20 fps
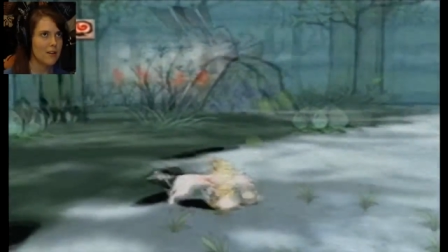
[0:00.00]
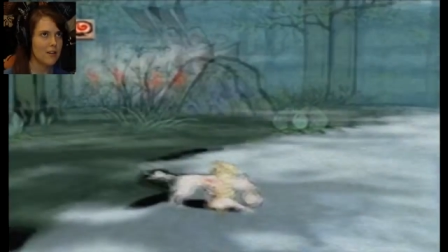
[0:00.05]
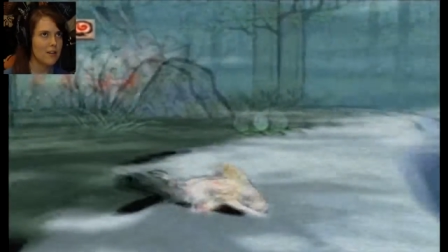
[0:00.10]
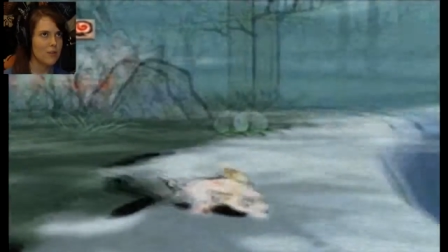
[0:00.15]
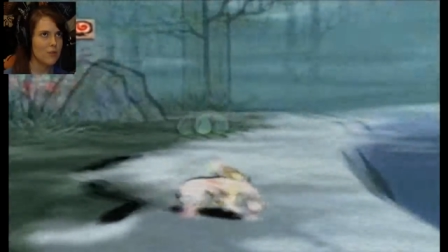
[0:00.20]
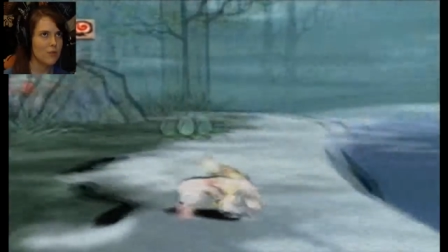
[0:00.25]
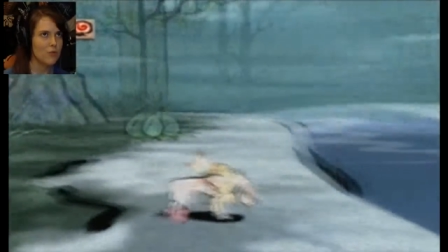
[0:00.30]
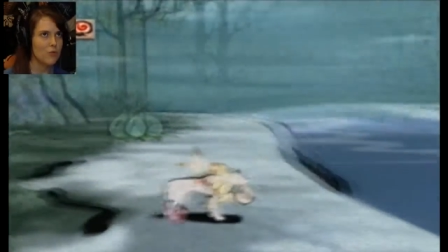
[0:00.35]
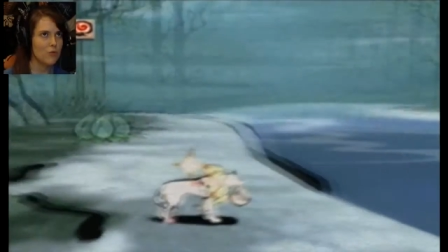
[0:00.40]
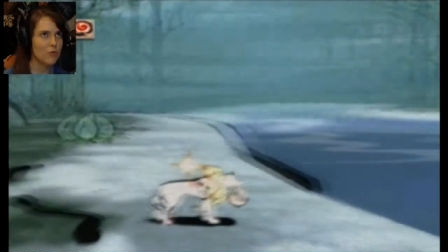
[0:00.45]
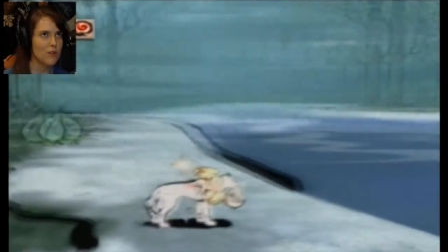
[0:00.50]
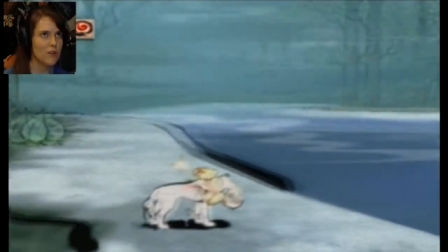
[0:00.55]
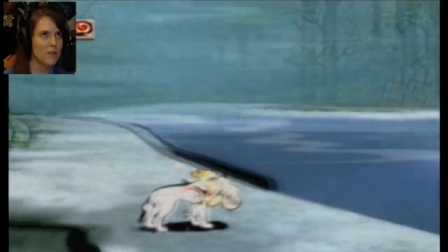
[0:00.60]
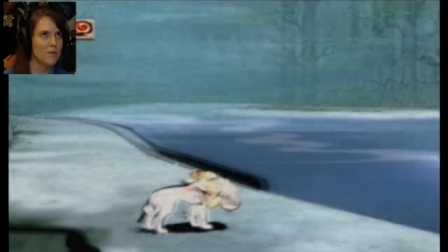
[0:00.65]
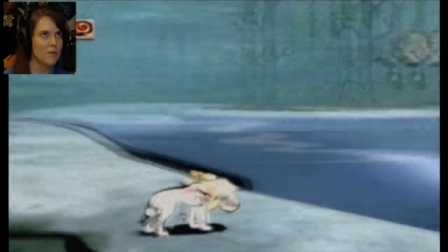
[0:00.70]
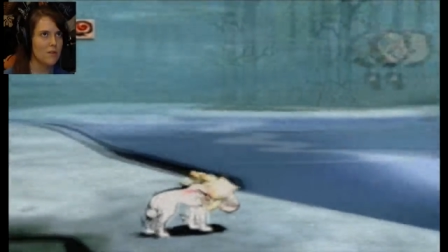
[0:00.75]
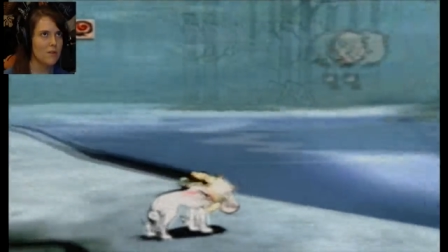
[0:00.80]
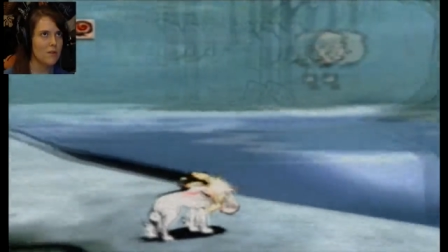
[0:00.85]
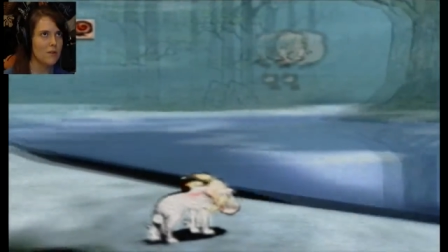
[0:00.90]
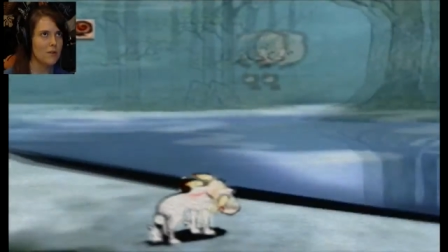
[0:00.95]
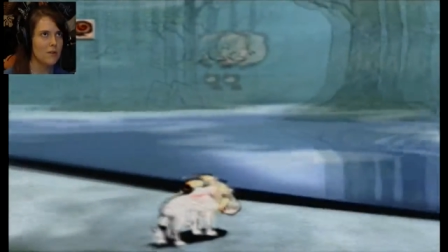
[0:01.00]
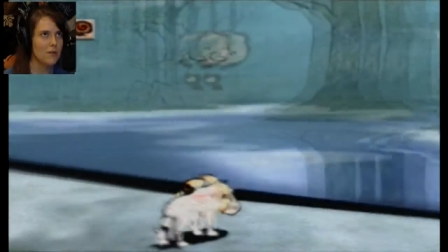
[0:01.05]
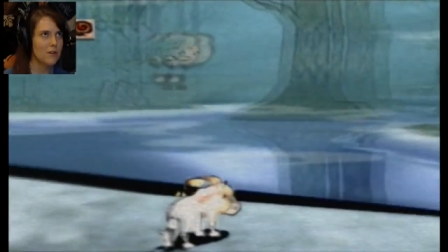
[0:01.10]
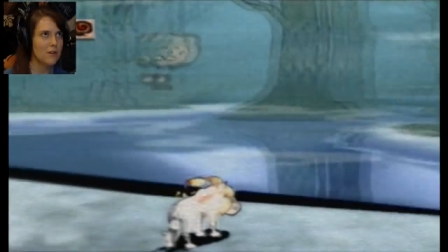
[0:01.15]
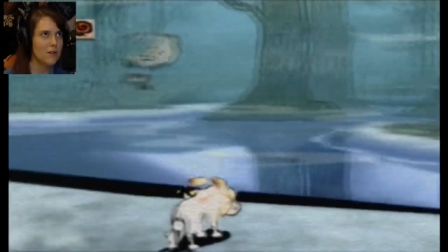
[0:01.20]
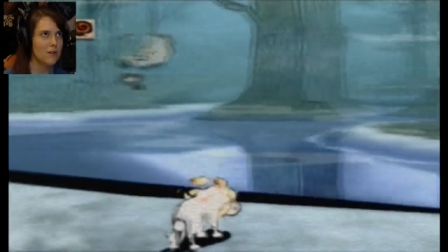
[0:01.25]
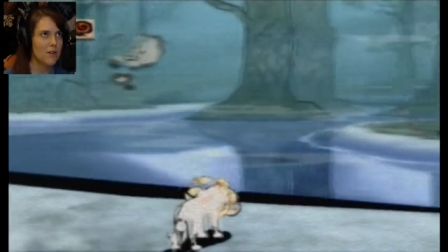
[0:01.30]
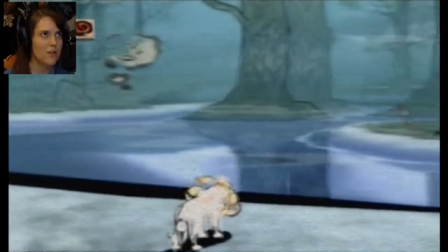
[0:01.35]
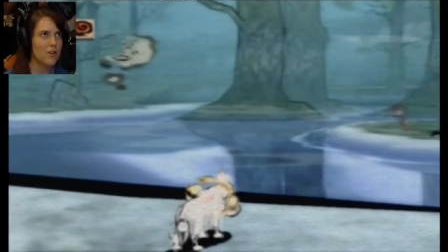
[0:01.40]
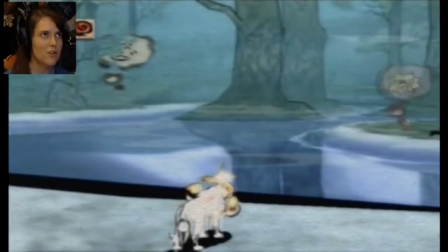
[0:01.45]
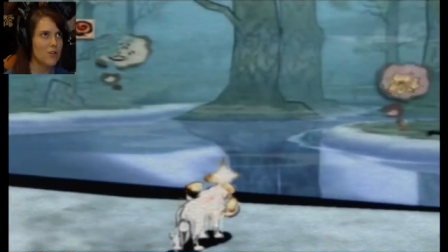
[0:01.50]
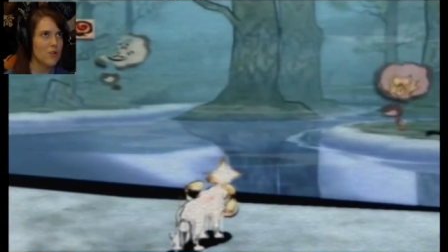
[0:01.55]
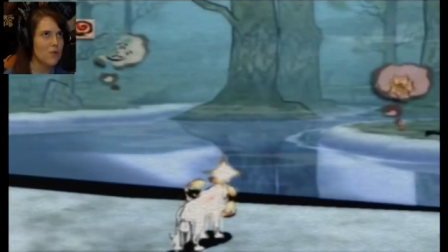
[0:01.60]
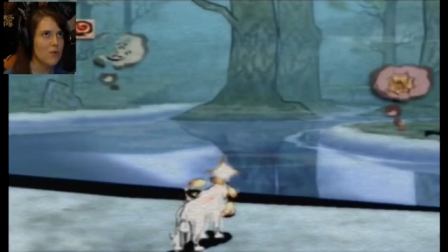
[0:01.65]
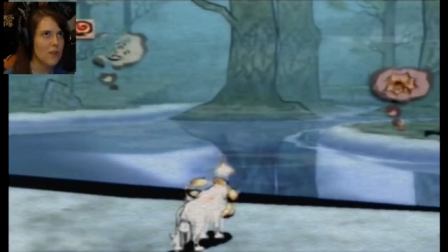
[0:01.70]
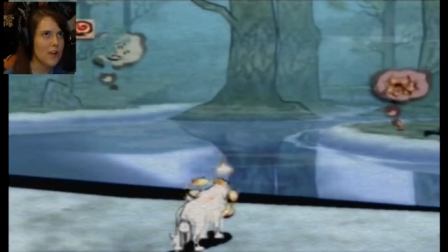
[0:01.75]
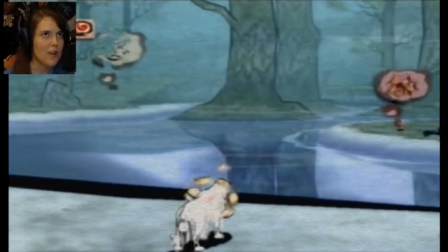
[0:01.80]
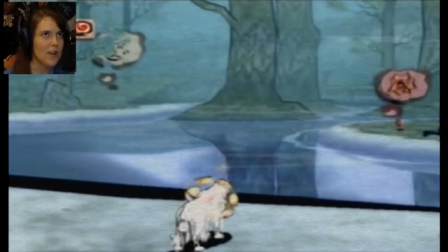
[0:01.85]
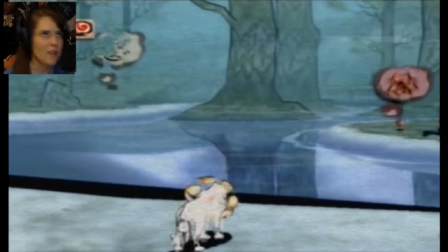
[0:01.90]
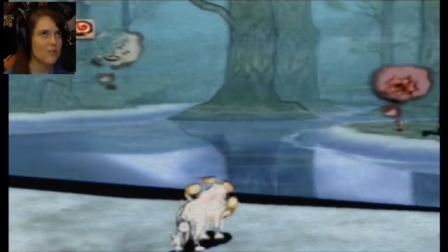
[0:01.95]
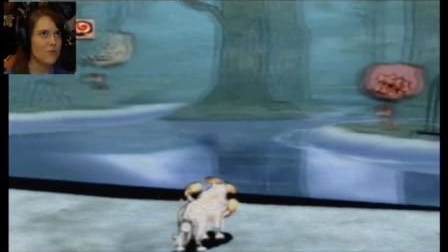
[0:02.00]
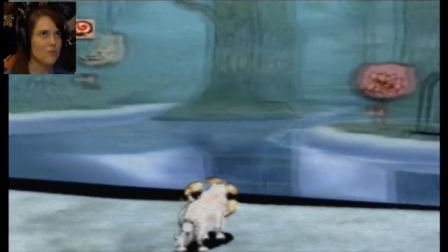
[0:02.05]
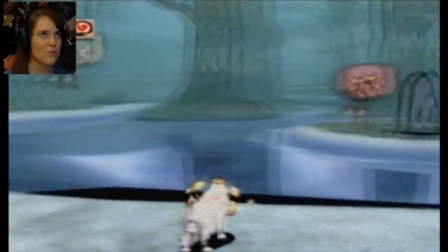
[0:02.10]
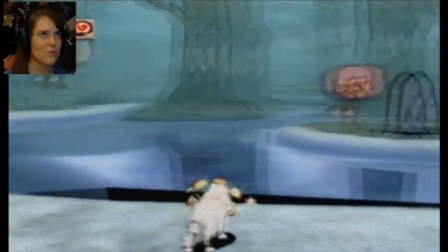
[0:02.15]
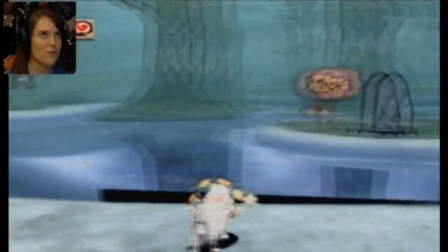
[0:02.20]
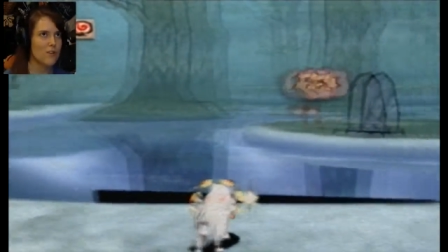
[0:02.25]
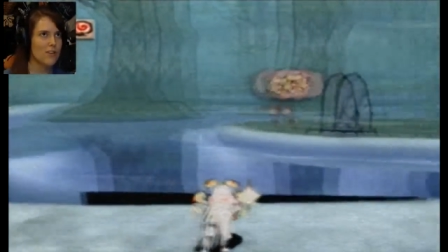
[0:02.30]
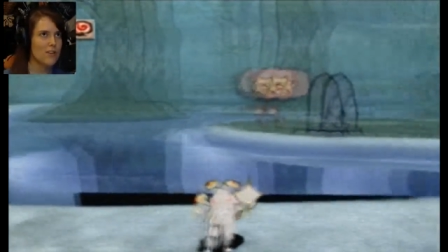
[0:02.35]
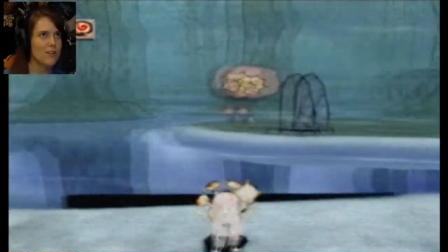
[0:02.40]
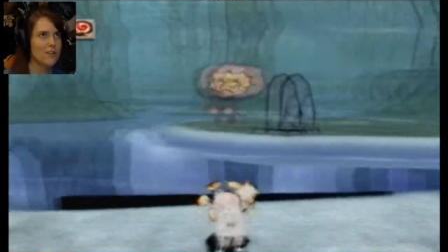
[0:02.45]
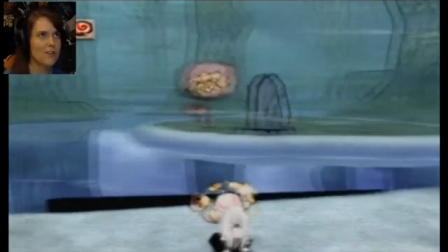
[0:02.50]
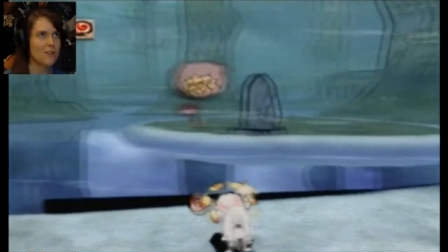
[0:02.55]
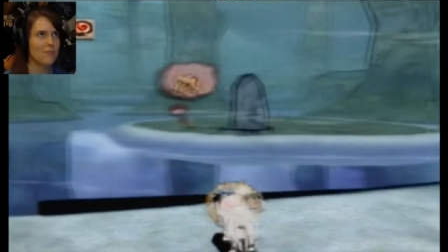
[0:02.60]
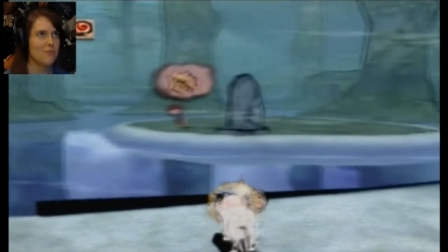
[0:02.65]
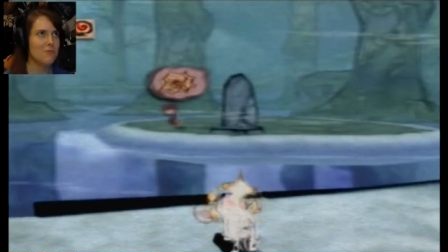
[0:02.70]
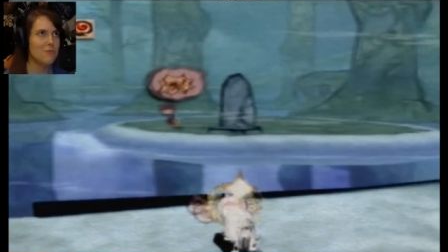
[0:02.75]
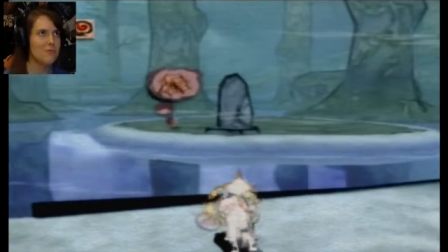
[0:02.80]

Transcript: Can you swim? You can't swim,